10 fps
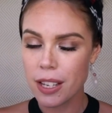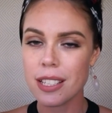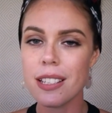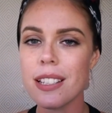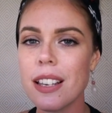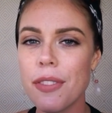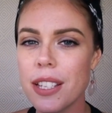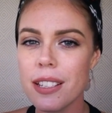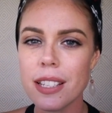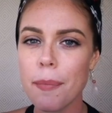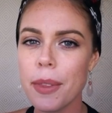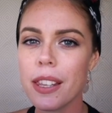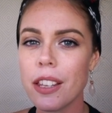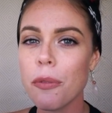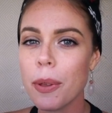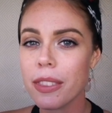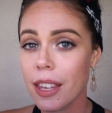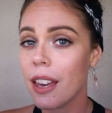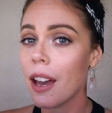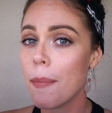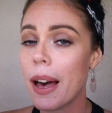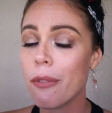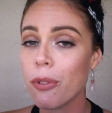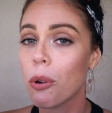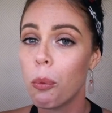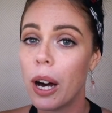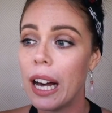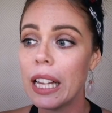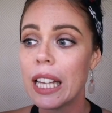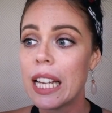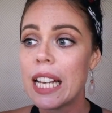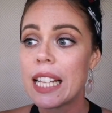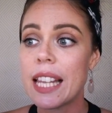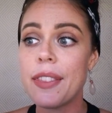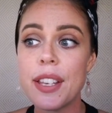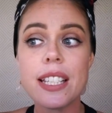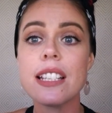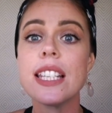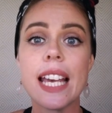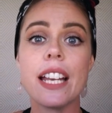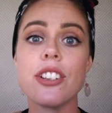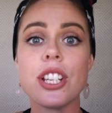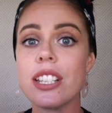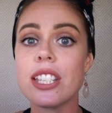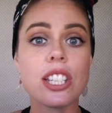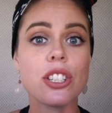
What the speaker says: If this is something that you've been thinking about for a while, then this is the energies